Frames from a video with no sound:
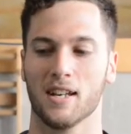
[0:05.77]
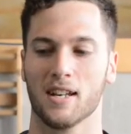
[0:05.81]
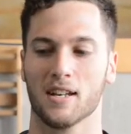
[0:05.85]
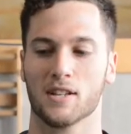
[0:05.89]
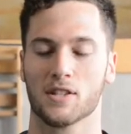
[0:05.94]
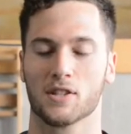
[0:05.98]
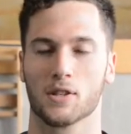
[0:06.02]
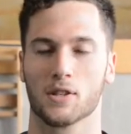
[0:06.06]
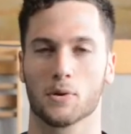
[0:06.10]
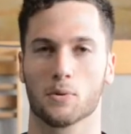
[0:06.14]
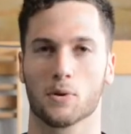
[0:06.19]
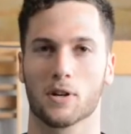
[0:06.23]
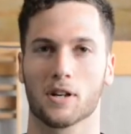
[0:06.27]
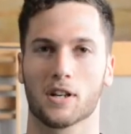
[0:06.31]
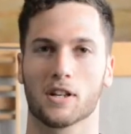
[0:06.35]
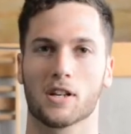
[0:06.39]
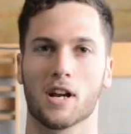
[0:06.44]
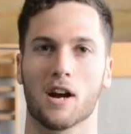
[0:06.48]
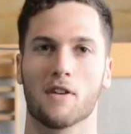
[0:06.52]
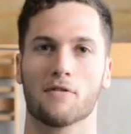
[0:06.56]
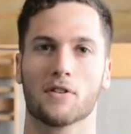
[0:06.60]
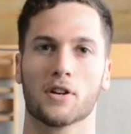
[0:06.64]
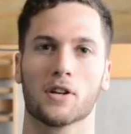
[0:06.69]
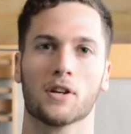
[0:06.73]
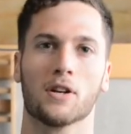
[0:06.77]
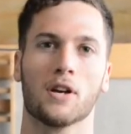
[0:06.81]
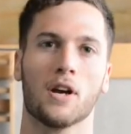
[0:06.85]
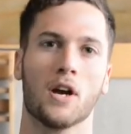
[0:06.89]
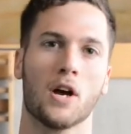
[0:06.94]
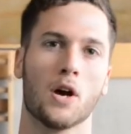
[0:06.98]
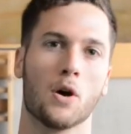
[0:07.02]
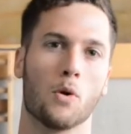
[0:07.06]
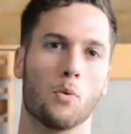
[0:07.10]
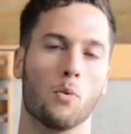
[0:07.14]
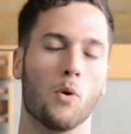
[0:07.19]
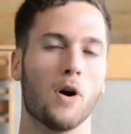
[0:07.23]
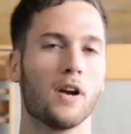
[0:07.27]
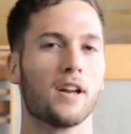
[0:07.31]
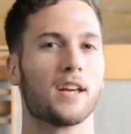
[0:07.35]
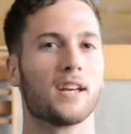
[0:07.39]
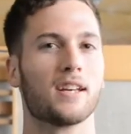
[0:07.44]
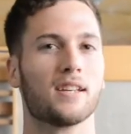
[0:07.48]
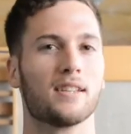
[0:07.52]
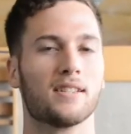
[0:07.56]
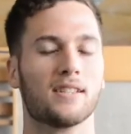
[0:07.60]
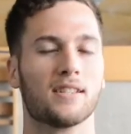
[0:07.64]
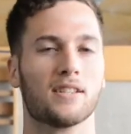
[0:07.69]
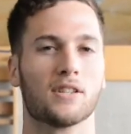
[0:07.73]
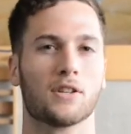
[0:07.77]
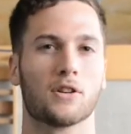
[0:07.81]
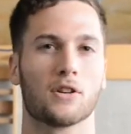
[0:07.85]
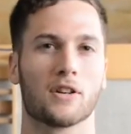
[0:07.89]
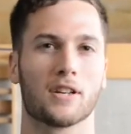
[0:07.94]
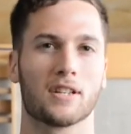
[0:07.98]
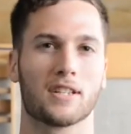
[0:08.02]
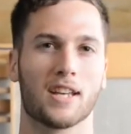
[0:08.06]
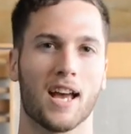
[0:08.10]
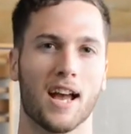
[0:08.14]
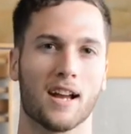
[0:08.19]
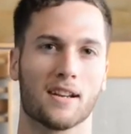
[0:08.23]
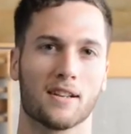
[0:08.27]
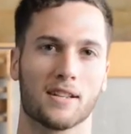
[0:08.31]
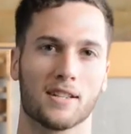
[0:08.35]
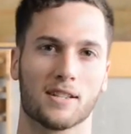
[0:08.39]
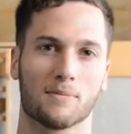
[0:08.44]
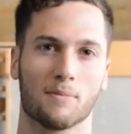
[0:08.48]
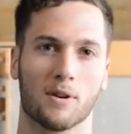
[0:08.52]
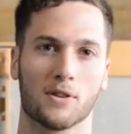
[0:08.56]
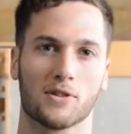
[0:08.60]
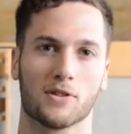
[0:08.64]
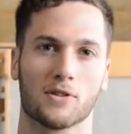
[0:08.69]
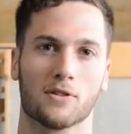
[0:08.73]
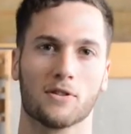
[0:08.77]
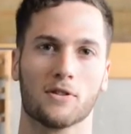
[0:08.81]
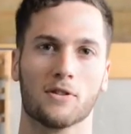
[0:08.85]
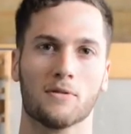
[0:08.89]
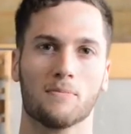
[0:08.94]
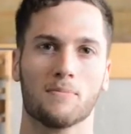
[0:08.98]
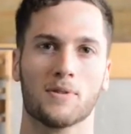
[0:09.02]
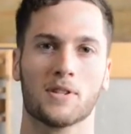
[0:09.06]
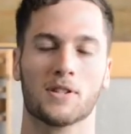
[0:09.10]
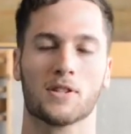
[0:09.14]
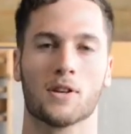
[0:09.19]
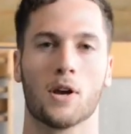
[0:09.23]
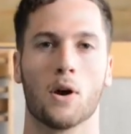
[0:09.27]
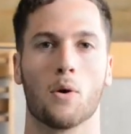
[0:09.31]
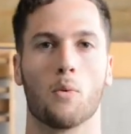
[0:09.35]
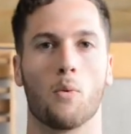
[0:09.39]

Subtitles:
So we're going to cover what is your antagonist muscle groups,